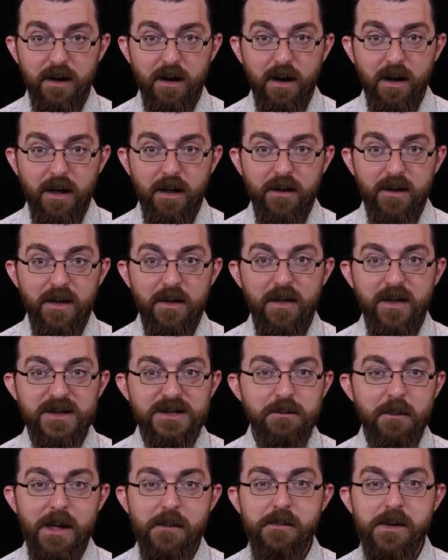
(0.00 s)
This
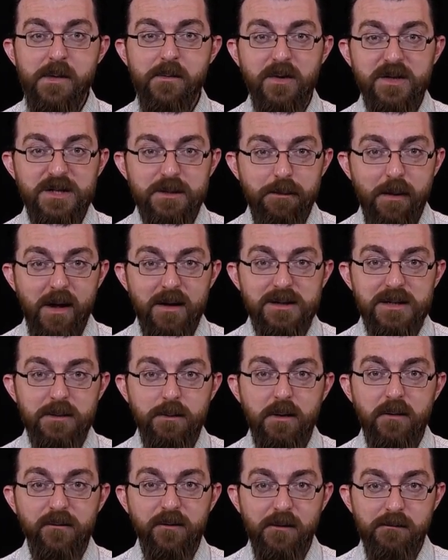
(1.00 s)
may be responsible
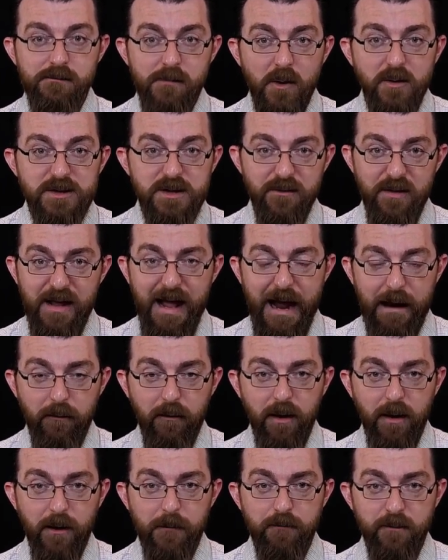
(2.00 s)
for most of the
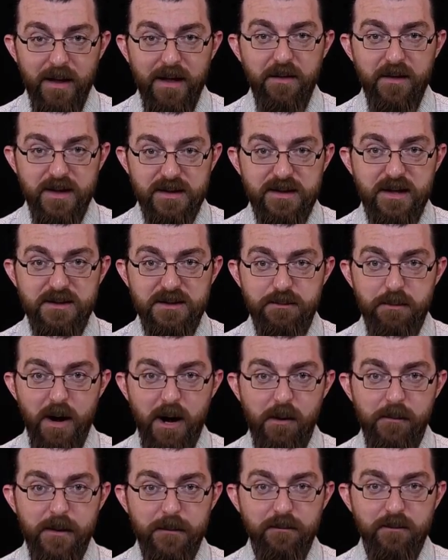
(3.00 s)
error in this
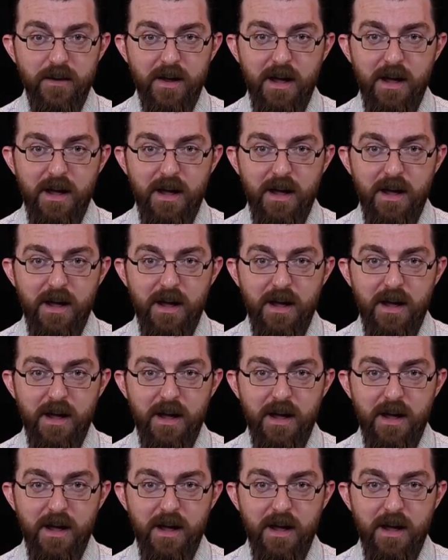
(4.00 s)
experiment.